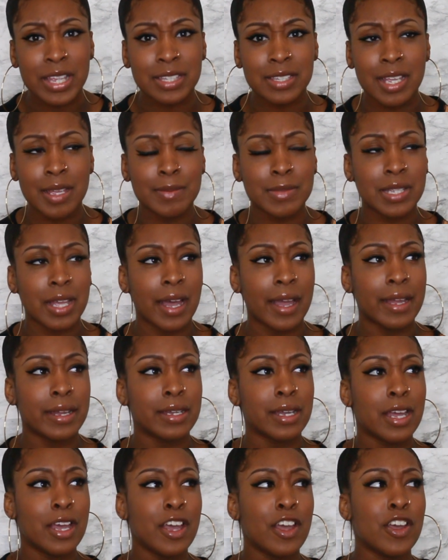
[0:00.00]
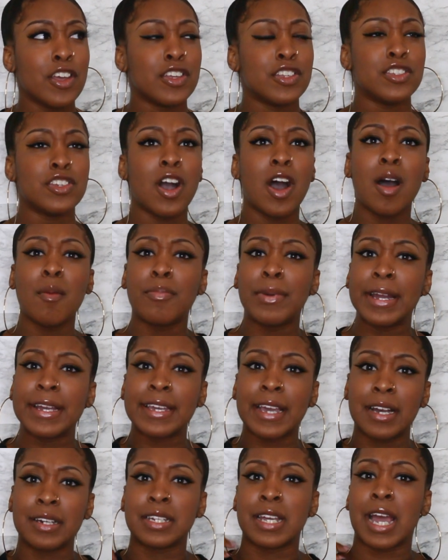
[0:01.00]
It seems like y'all
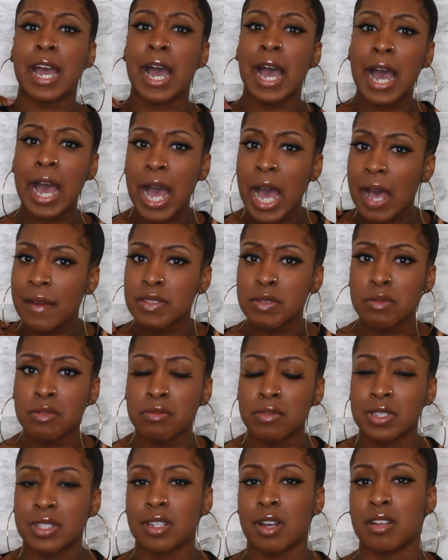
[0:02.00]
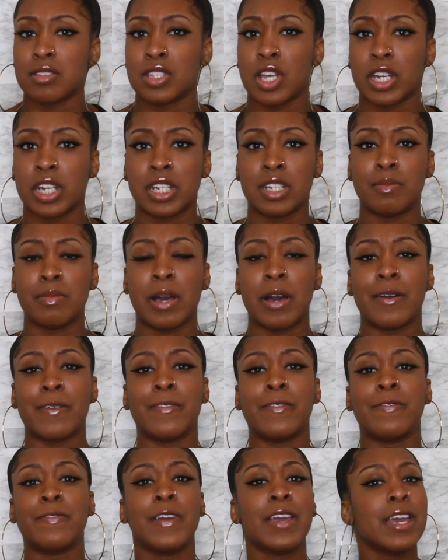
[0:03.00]
break out in highs when we start talking
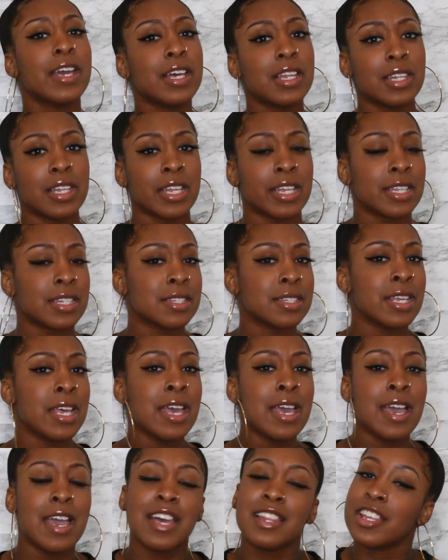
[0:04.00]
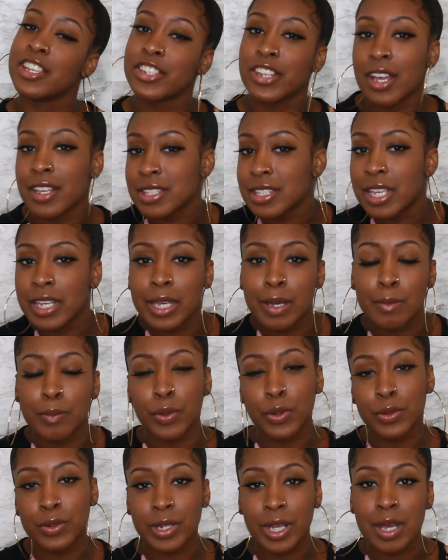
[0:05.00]
about feelings, unless y'all singing
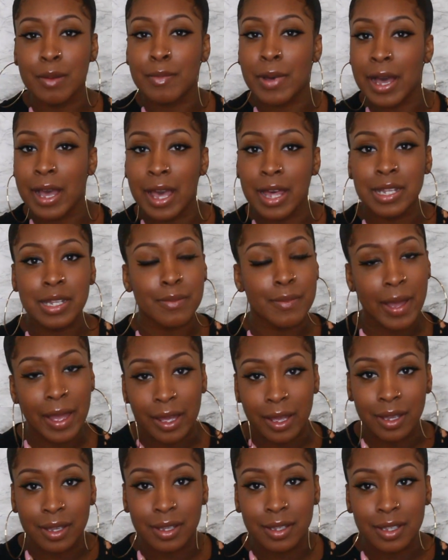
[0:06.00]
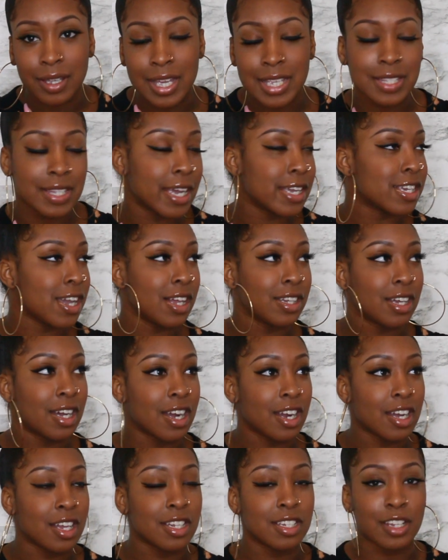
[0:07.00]
Booed Up by LMA. It's like y'all
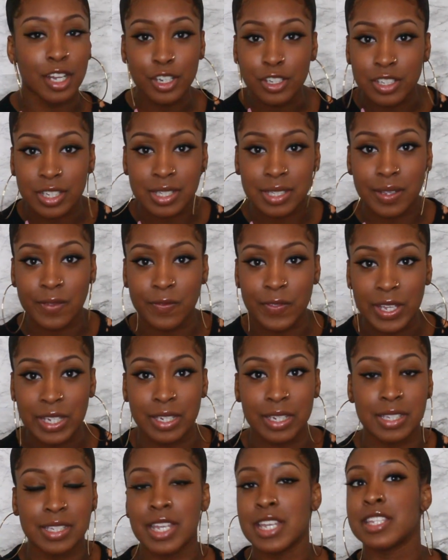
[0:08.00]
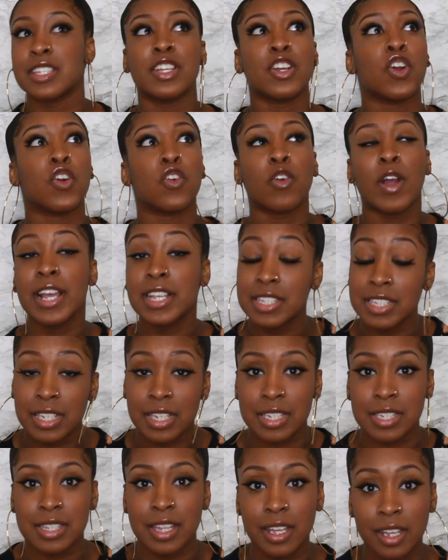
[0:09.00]
are allergic to feelings. It's the
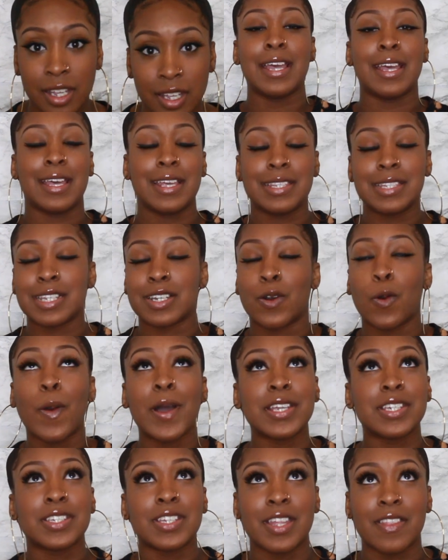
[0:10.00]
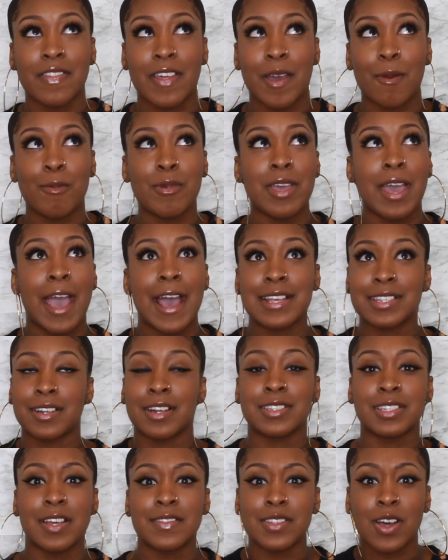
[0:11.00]
craziest thing. It's a question that we ask
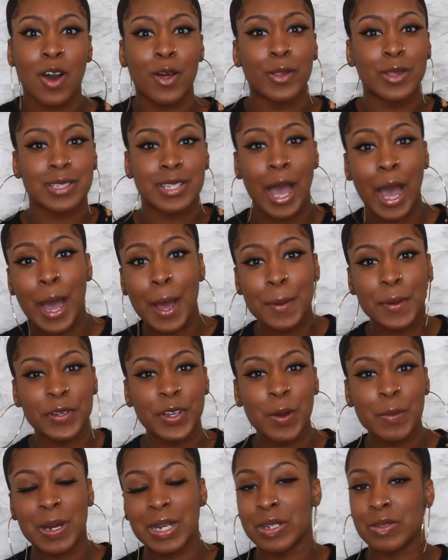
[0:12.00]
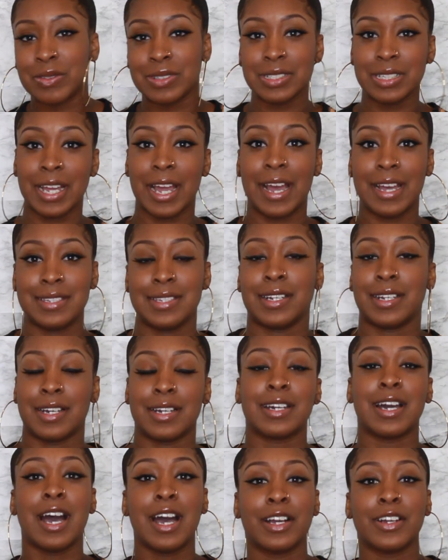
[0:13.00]
ourselves all the time, and nobody really has like
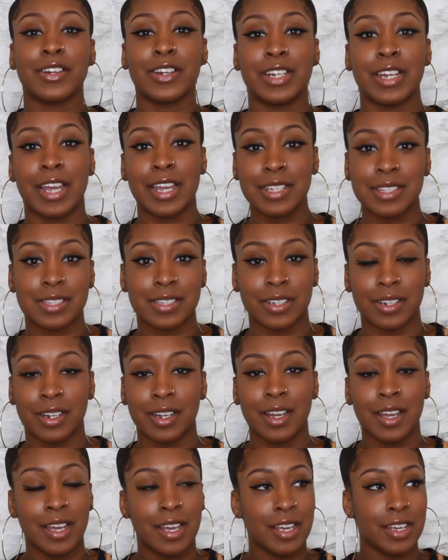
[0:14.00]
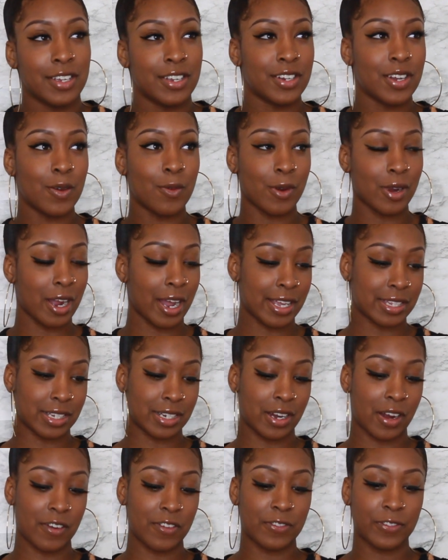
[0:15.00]
a concrete answer. You know, we're
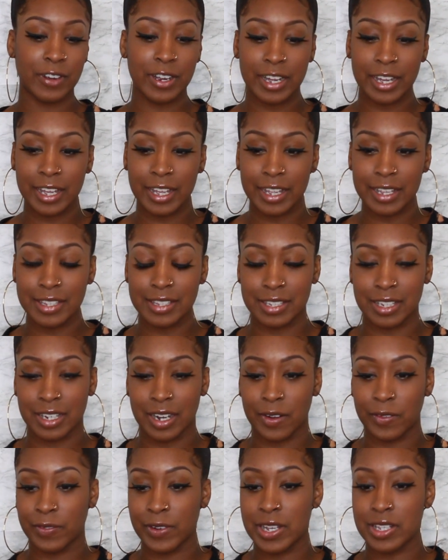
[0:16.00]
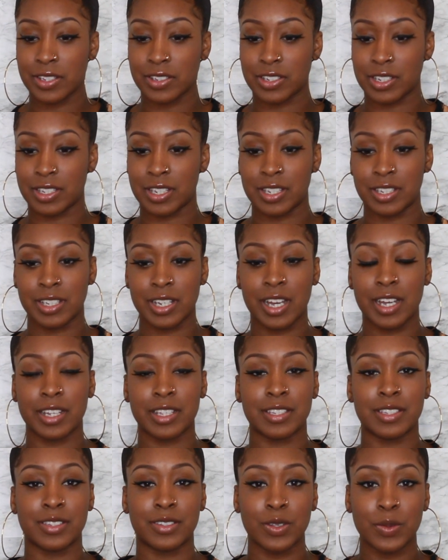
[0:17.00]
asking our friends, and our friends are just as young
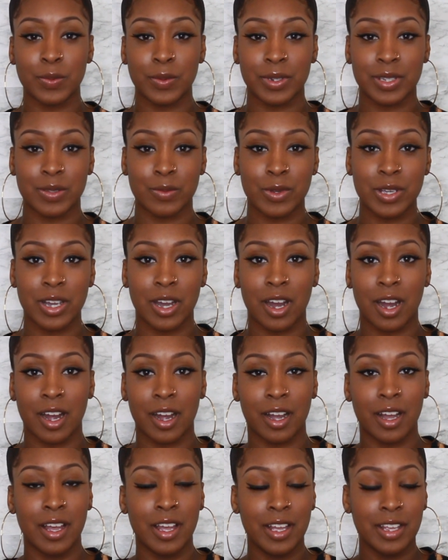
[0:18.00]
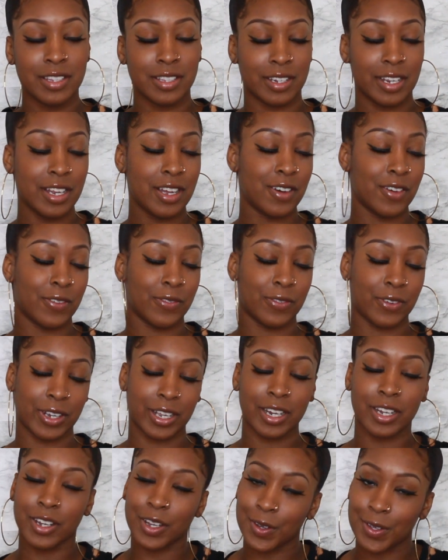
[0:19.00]
and stupid as we are, so they don't
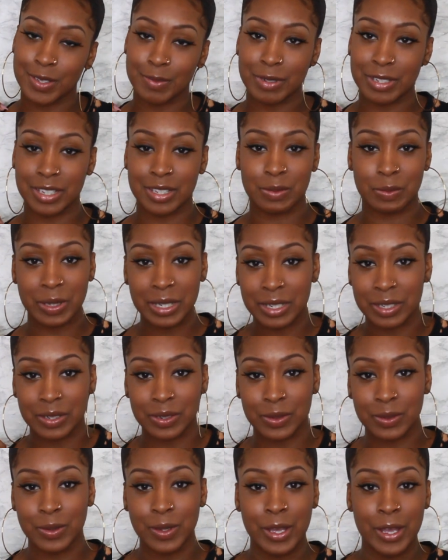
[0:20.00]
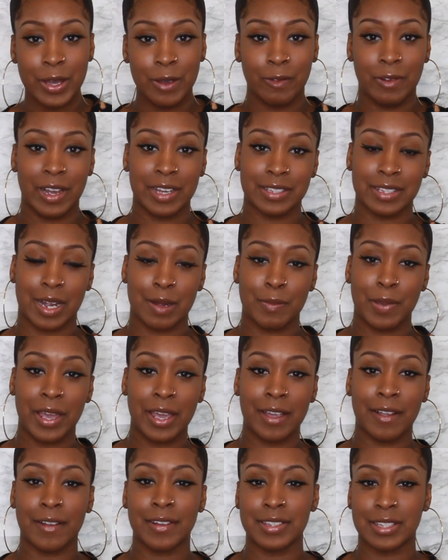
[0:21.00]
freaking know as much as we do. We ask our
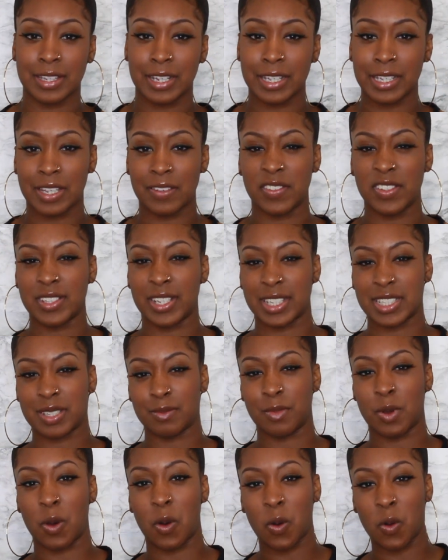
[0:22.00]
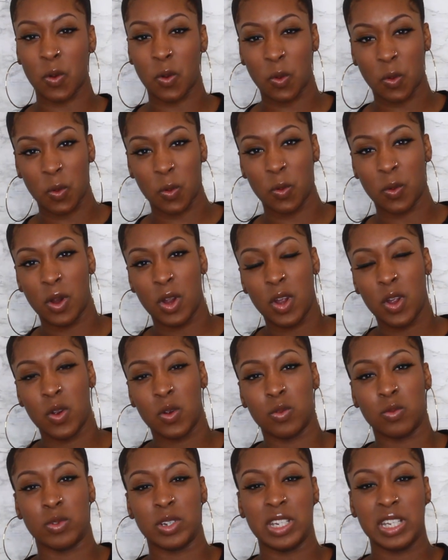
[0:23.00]
parents, and they give you like some old
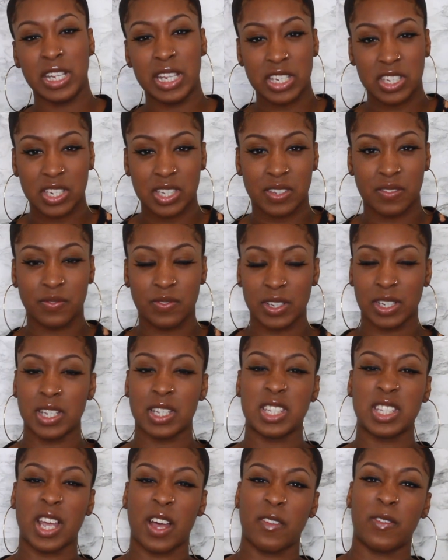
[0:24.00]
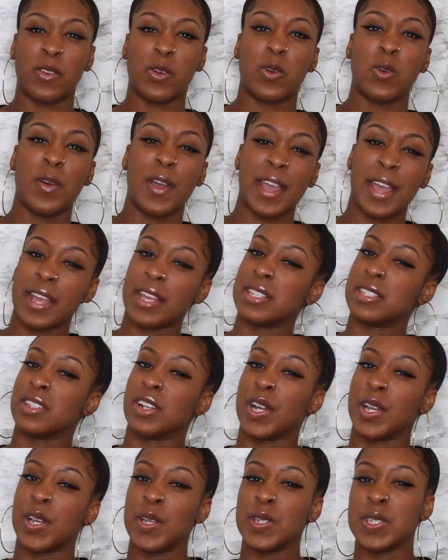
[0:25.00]
religious philosophical answer,
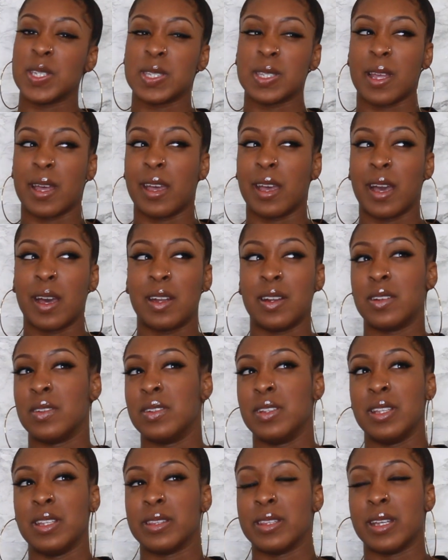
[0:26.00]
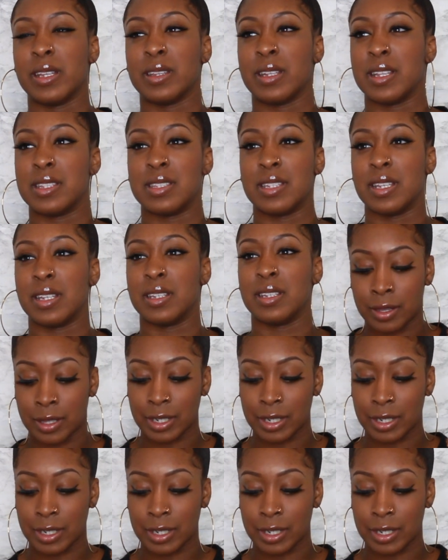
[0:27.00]
and you just like, I don't really think that's it.